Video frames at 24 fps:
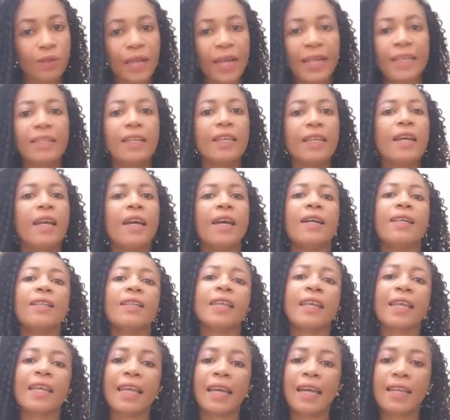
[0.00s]
Like
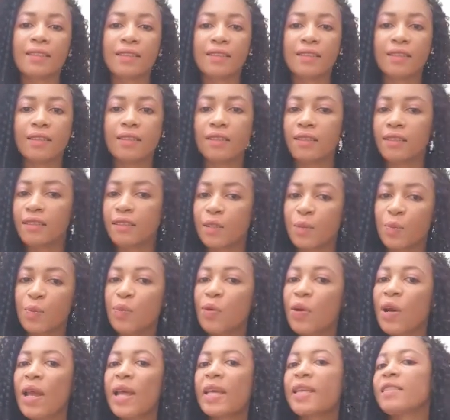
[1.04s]
they get
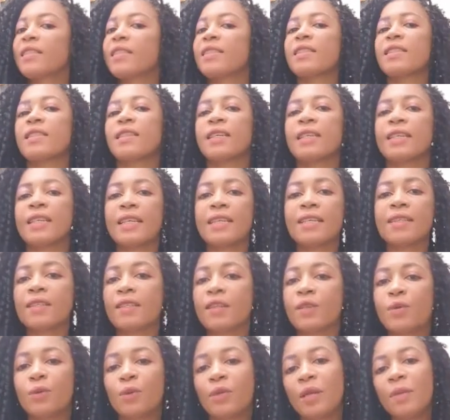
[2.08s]
depressed, they
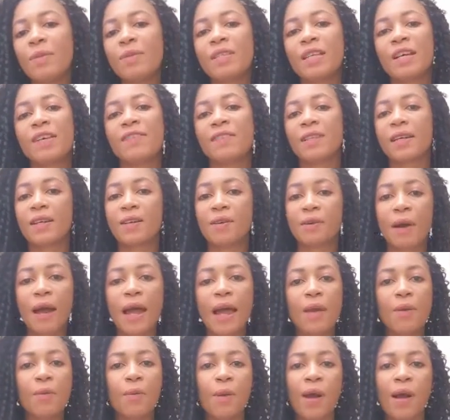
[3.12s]
sit with themselves, they
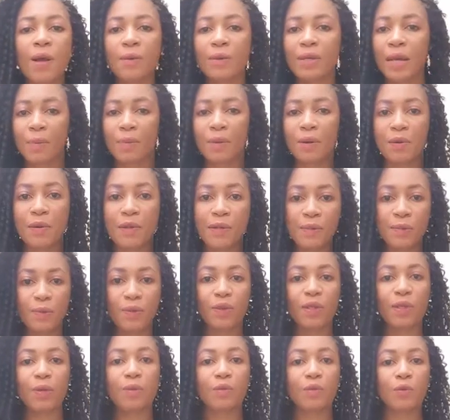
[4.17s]
cry. Why would their parents
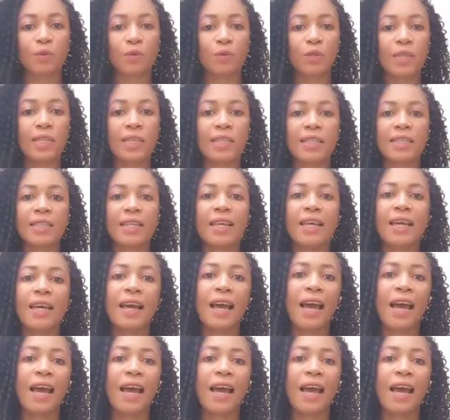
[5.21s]
put them through this?